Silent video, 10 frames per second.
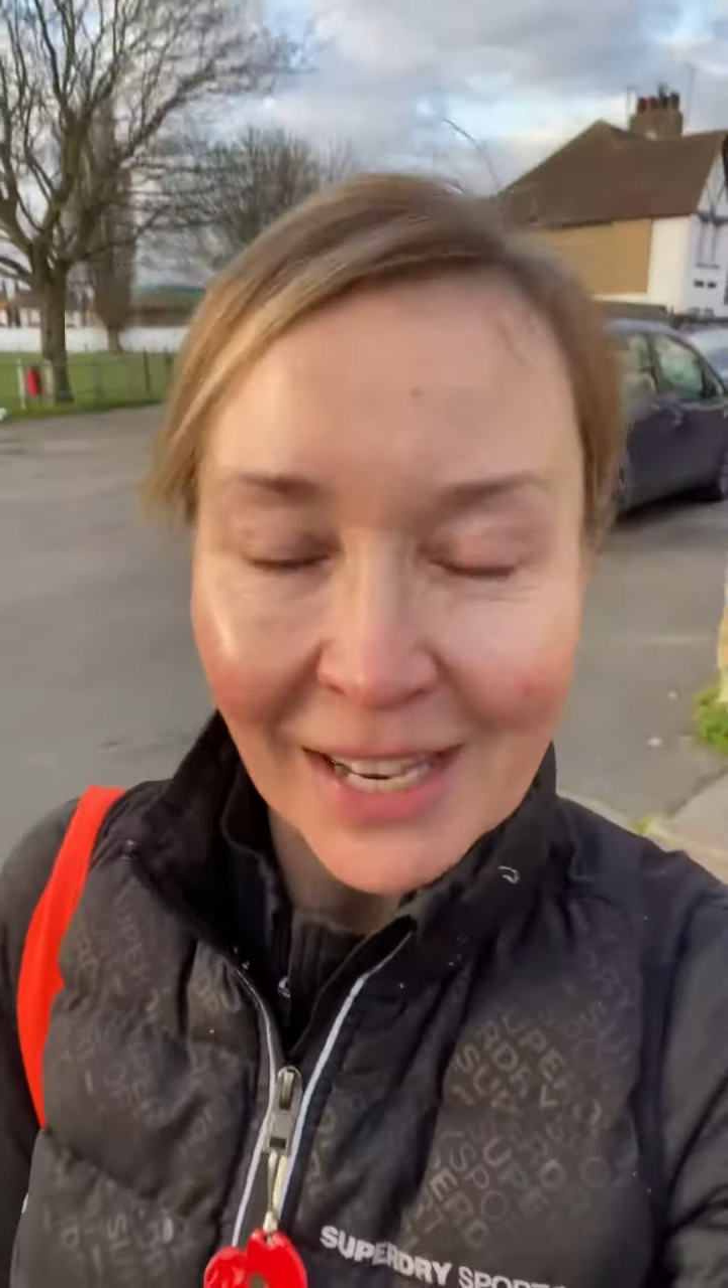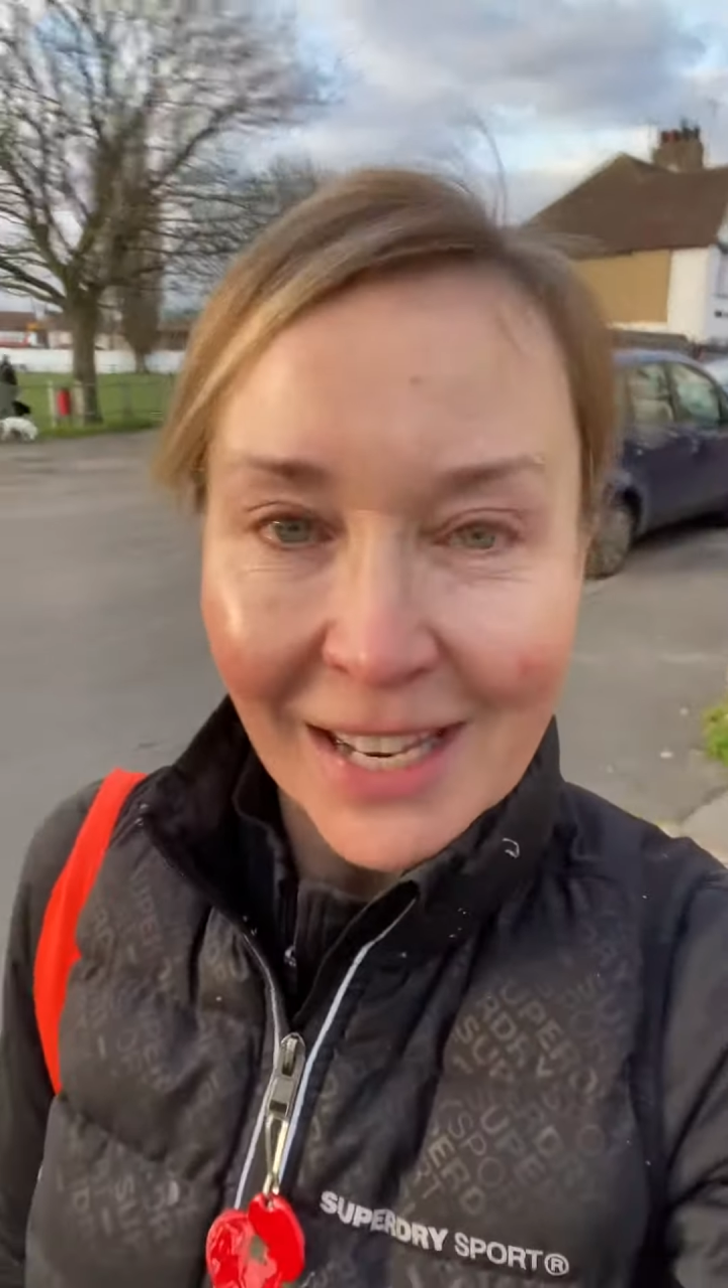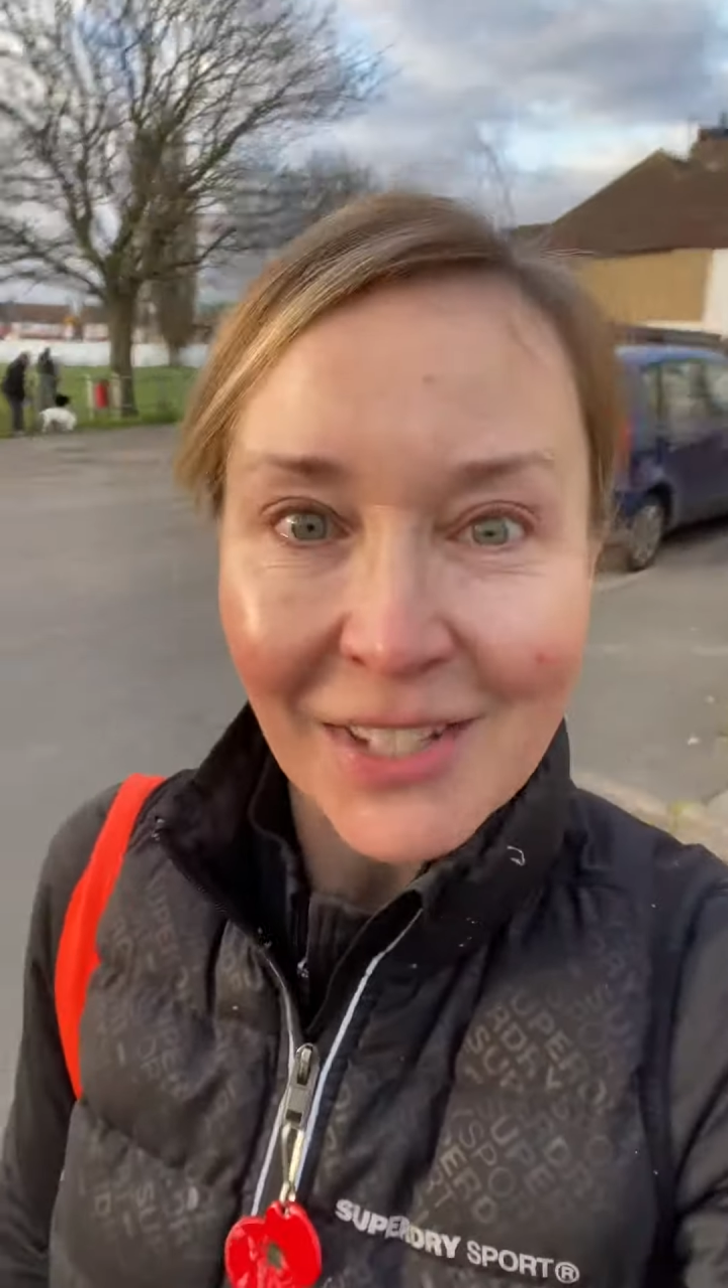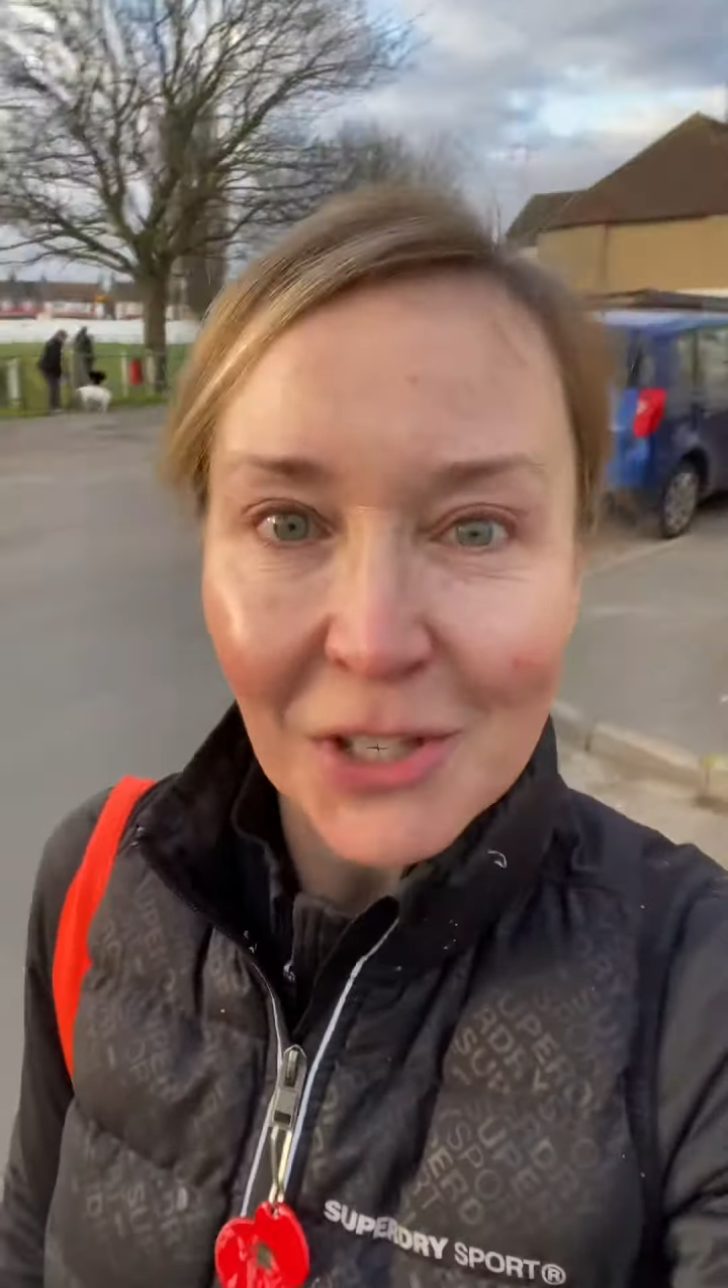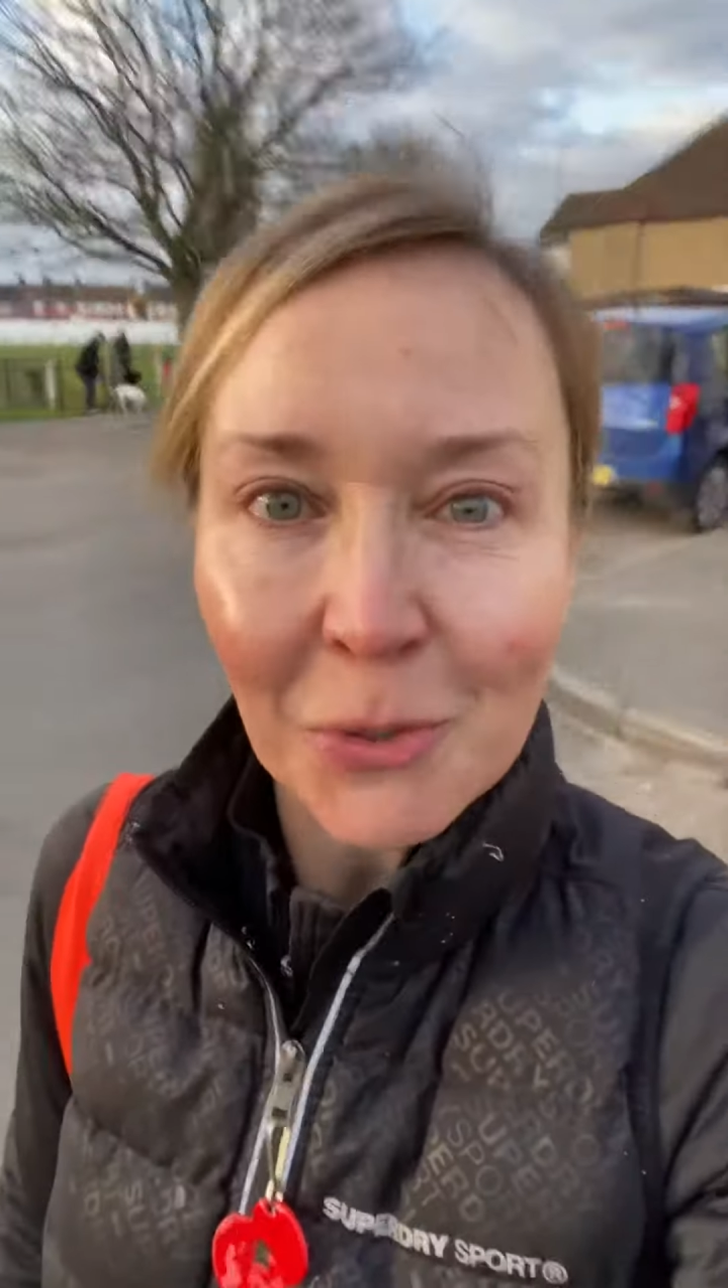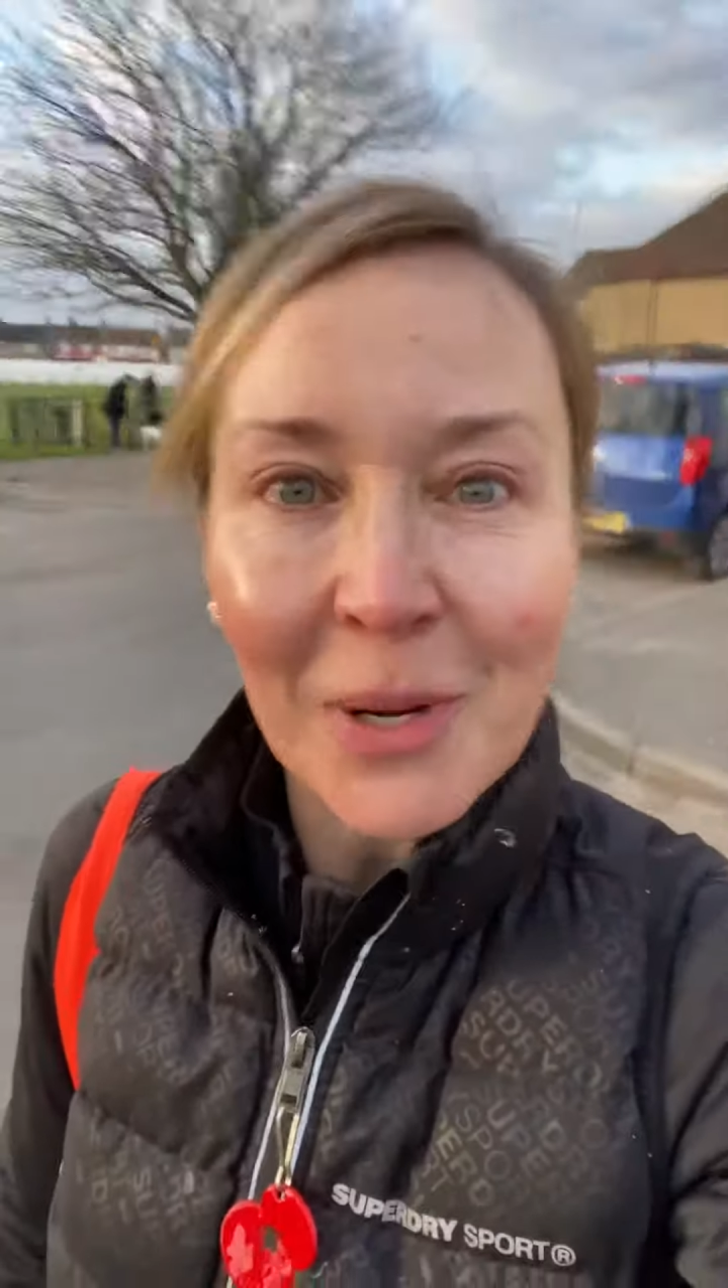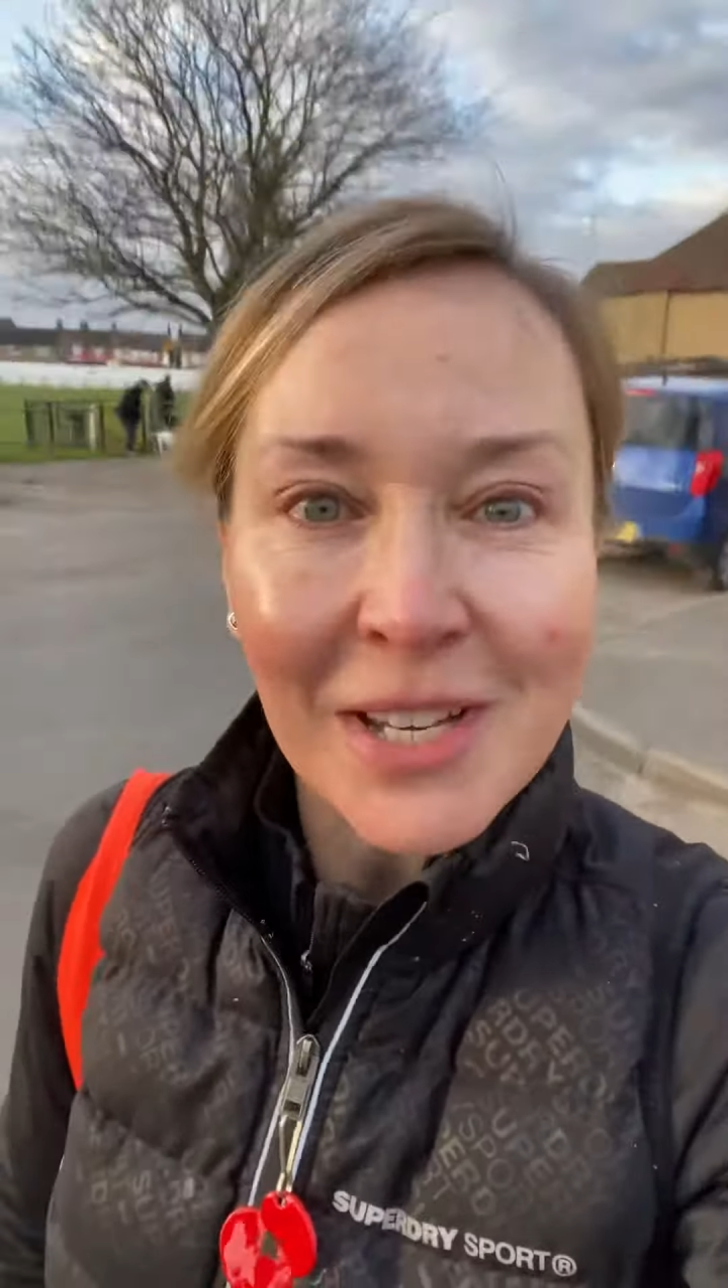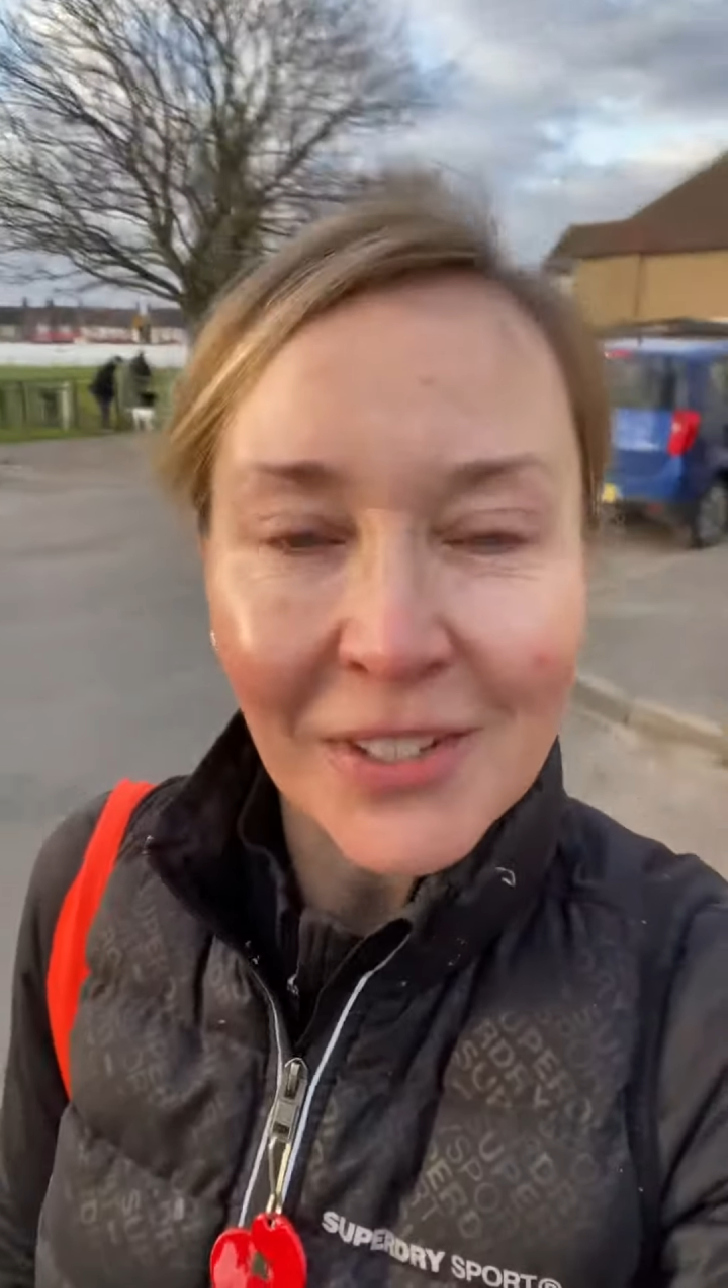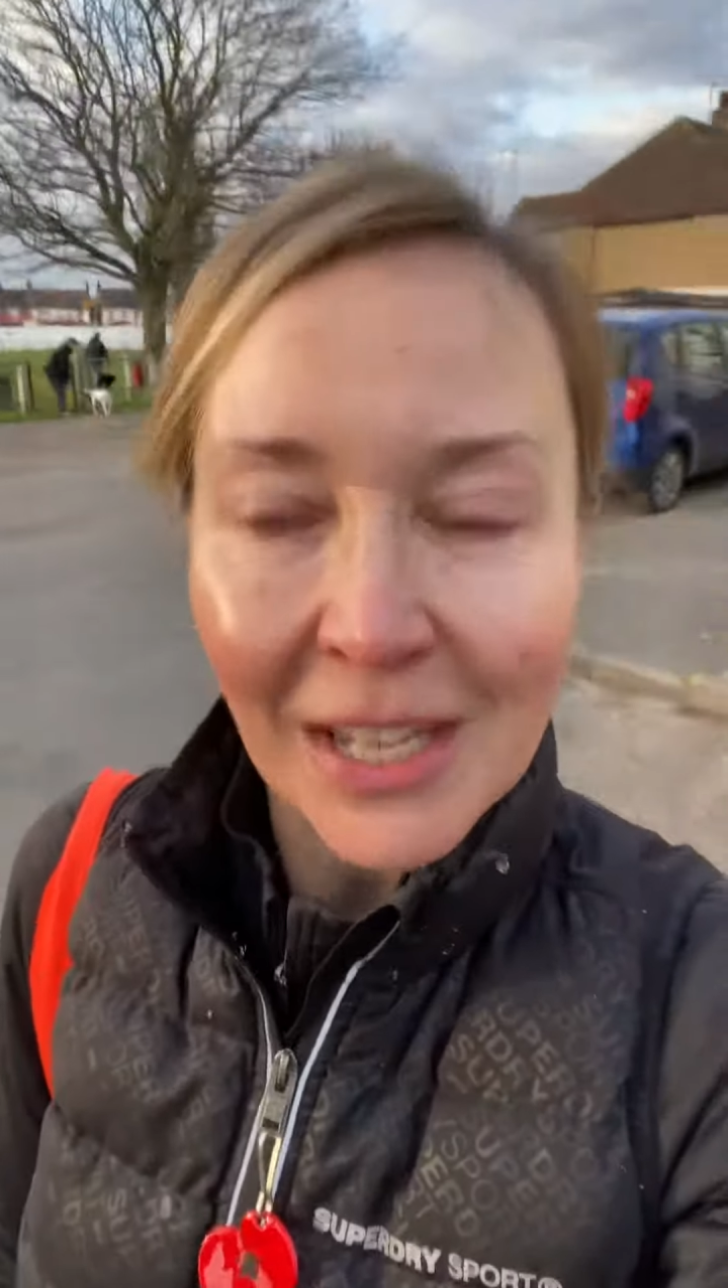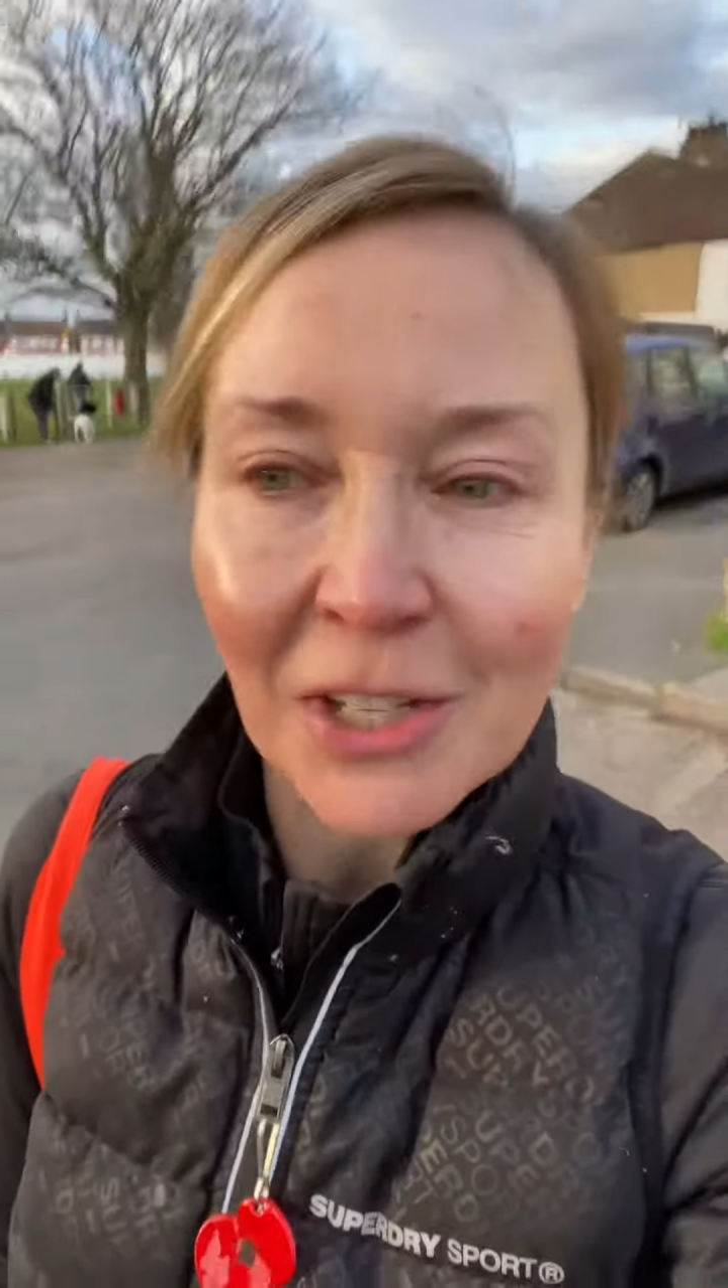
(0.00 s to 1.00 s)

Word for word: It's the 22nd